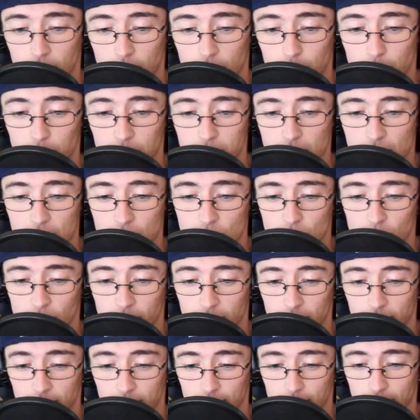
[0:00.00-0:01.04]

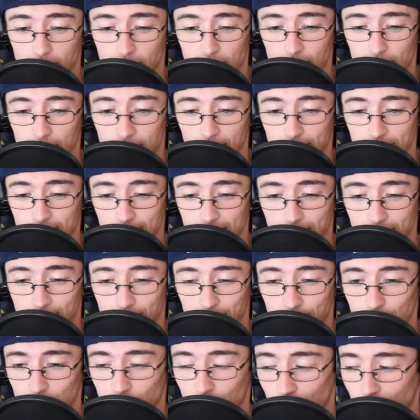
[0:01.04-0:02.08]
potentially
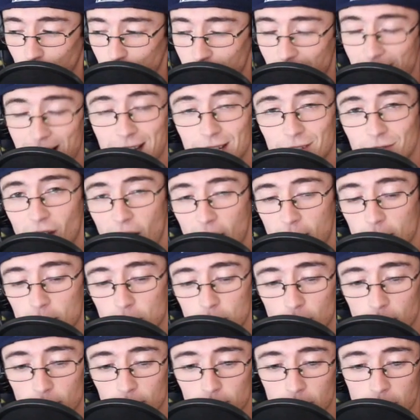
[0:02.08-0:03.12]
take
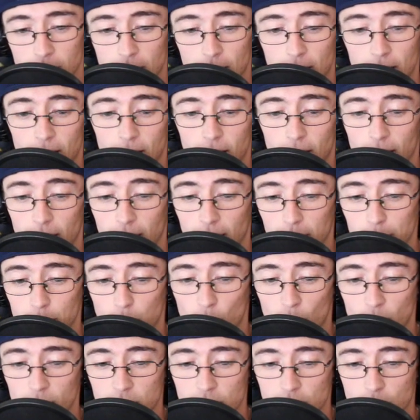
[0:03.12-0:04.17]
advantage of. And
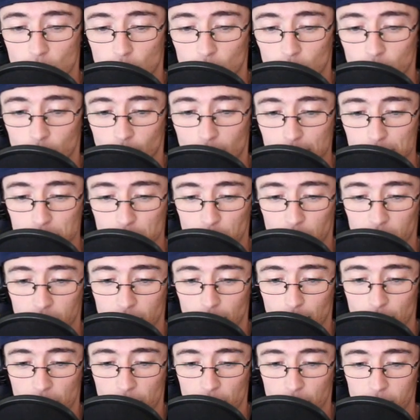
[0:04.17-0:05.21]
points scored, the Rams are
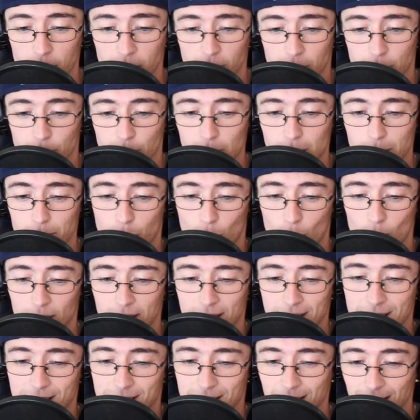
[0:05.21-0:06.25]
putting up
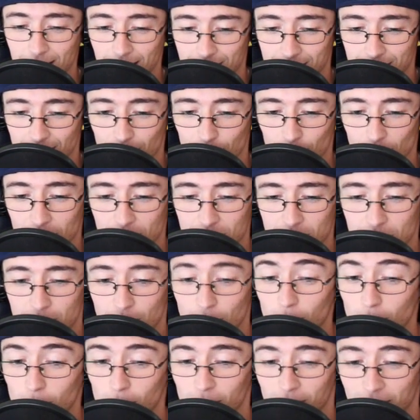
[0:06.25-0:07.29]
33.6. That ranks
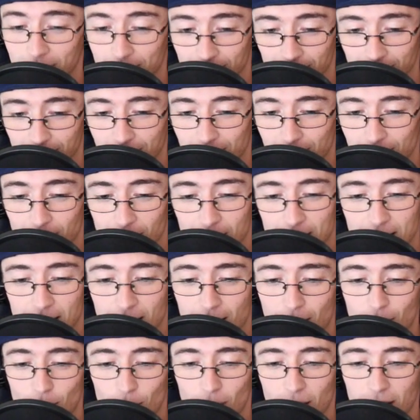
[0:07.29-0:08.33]
third in the league right
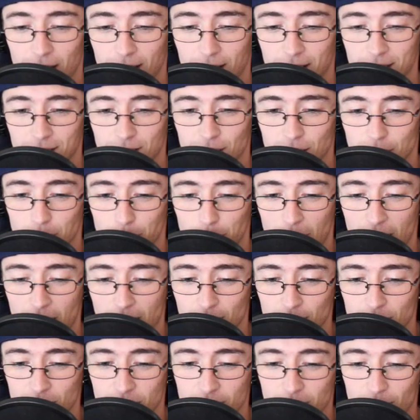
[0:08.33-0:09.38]
now, and the
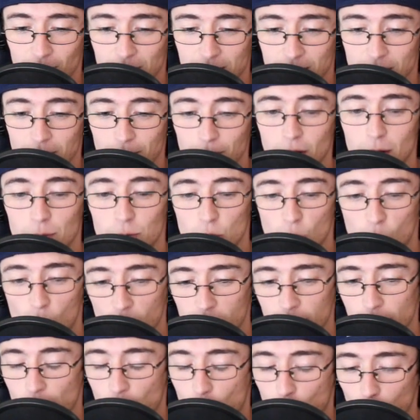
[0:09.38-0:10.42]
Packers defense giving up
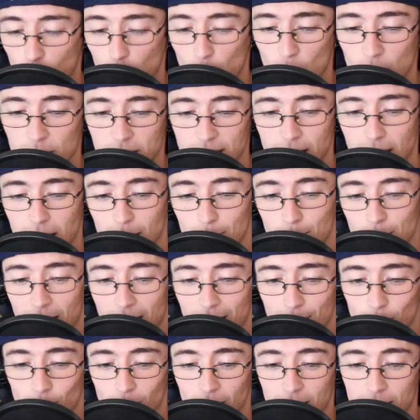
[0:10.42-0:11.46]
24 points a game.
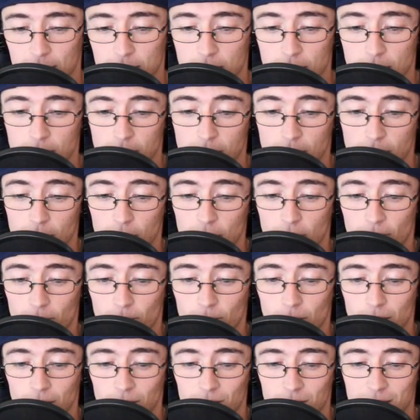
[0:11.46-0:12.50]
That ranks
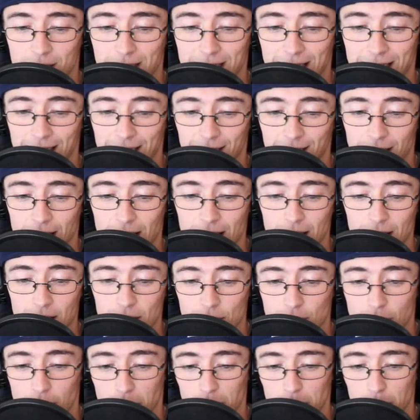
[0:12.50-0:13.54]
15th.
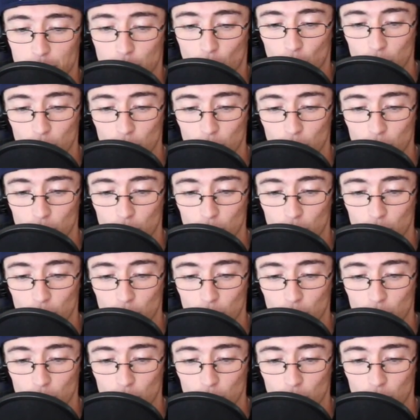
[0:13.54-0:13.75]
Some